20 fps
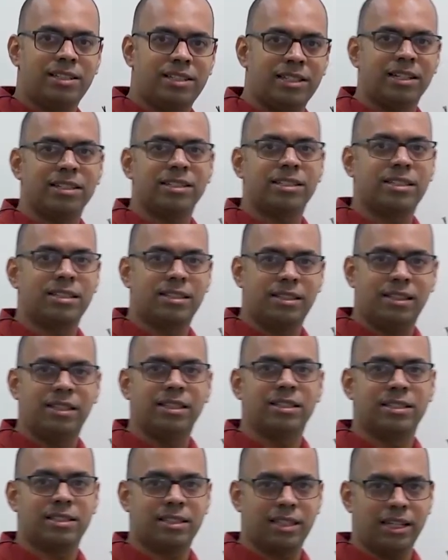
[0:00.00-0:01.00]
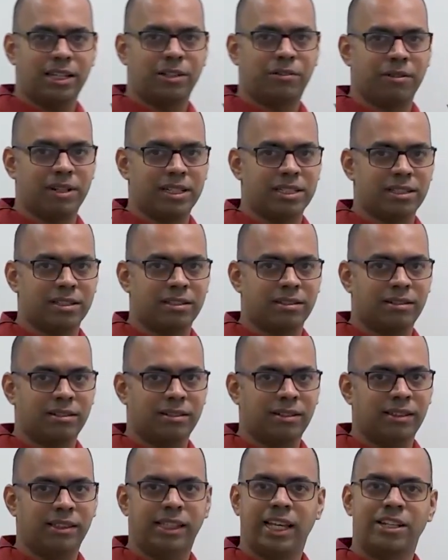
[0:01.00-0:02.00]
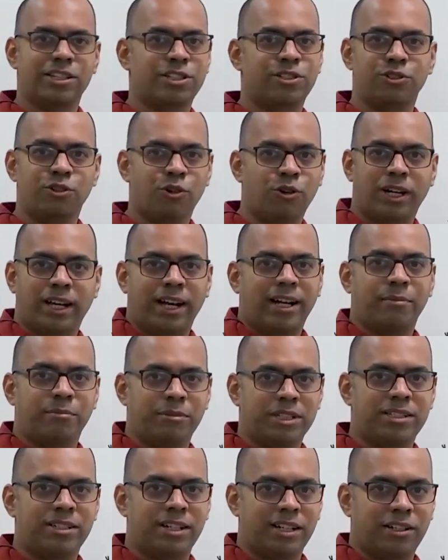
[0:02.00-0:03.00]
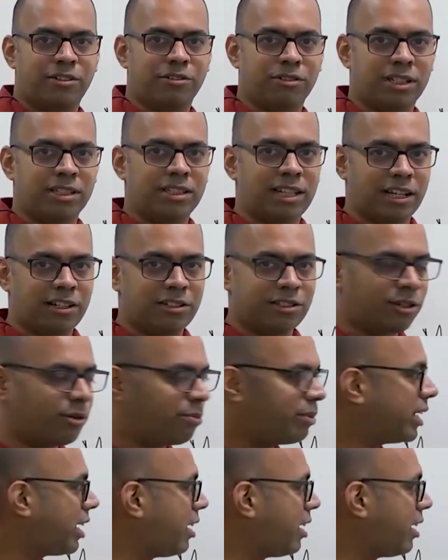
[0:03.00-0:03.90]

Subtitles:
just this equation. There is no great mystery to the gyroscopic